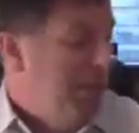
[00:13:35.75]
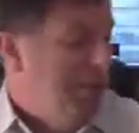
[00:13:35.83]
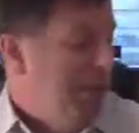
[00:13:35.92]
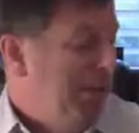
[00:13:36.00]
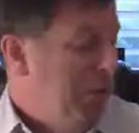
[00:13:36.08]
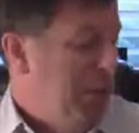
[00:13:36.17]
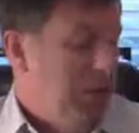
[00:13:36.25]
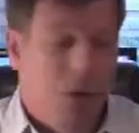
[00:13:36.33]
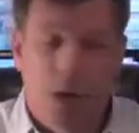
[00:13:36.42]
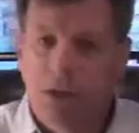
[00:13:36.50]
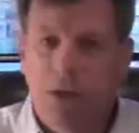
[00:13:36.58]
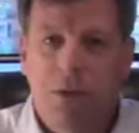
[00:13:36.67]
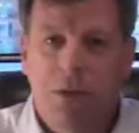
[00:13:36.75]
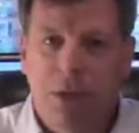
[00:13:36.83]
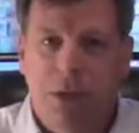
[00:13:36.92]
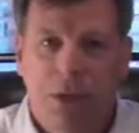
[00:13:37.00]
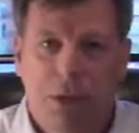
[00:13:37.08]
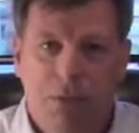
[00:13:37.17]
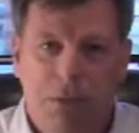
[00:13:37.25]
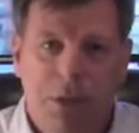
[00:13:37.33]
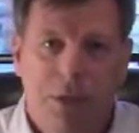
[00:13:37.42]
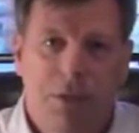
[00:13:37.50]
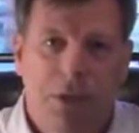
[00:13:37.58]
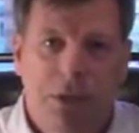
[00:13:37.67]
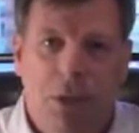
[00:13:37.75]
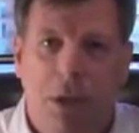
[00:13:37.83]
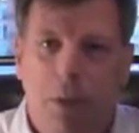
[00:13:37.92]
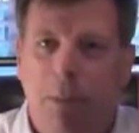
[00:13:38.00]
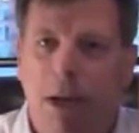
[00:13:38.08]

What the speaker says: Everybody watching Newsletter Guru TV should go out and